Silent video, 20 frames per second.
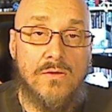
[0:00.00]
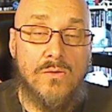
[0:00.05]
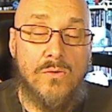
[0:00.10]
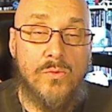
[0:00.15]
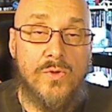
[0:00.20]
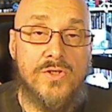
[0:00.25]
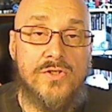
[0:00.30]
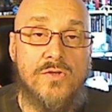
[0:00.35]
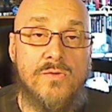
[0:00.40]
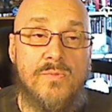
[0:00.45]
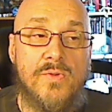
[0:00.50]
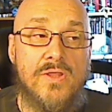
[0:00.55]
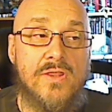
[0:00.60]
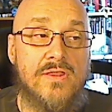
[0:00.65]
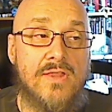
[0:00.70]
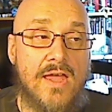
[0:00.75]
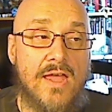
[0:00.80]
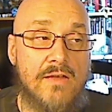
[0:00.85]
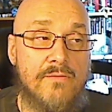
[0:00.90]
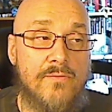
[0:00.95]
We should be
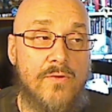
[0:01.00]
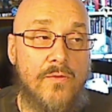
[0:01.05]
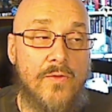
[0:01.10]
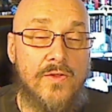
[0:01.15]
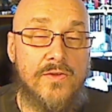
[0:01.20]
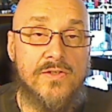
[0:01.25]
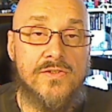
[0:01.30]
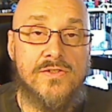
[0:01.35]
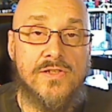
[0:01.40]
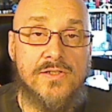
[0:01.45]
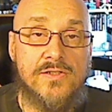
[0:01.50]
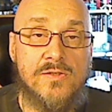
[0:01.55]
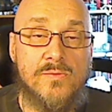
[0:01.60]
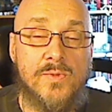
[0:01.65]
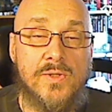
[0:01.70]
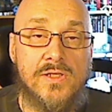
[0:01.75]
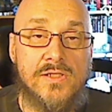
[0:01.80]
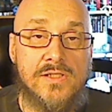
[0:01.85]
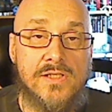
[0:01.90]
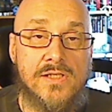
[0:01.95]
thankful that the
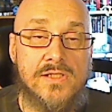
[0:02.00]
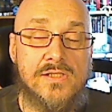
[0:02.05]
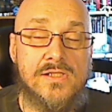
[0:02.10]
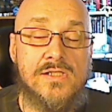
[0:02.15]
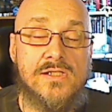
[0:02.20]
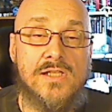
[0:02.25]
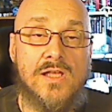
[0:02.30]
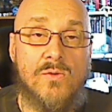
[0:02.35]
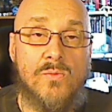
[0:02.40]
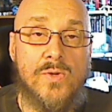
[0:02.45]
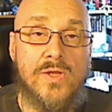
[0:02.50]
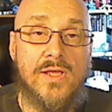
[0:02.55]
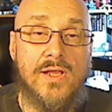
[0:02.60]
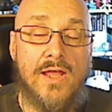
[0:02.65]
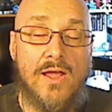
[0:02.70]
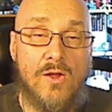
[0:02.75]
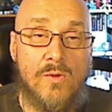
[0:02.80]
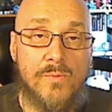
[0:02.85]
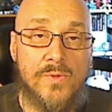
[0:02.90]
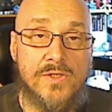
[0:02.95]
system exists that we can
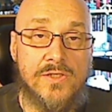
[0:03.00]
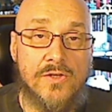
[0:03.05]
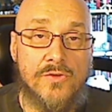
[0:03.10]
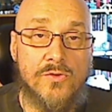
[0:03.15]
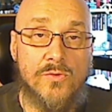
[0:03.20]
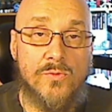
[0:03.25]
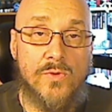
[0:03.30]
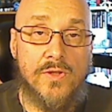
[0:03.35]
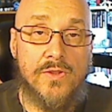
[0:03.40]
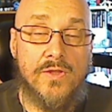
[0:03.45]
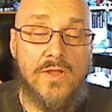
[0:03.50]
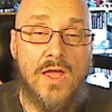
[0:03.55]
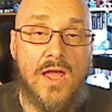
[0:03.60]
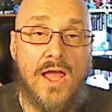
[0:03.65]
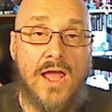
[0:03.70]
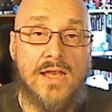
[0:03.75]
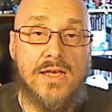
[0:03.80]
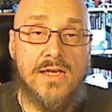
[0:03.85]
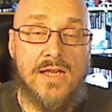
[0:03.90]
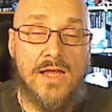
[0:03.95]
help each other with,
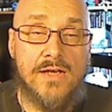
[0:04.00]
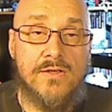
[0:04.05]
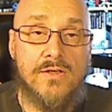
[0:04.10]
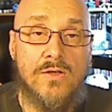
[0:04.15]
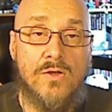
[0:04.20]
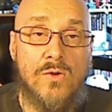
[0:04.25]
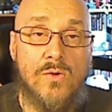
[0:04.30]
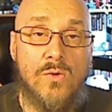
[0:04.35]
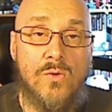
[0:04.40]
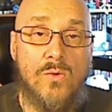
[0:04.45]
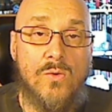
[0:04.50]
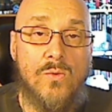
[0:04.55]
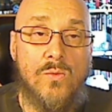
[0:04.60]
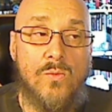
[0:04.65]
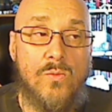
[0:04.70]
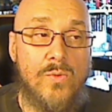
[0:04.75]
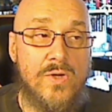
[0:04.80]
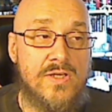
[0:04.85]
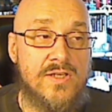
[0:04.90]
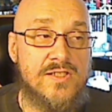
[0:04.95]
and yet
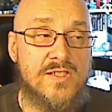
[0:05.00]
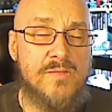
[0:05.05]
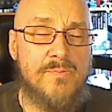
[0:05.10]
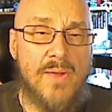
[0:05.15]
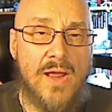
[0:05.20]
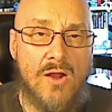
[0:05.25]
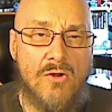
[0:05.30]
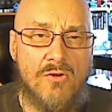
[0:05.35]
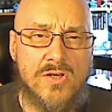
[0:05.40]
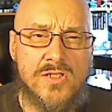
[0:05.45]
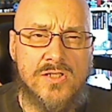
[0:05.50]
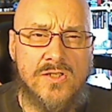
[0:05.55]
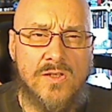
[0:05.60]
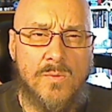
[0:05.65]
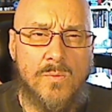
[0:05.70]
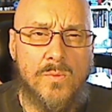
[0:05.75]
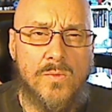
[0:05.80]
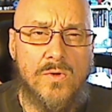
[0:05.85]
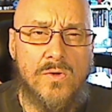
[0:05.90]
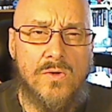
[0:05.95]
we disparage
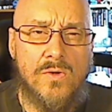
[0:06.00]
them.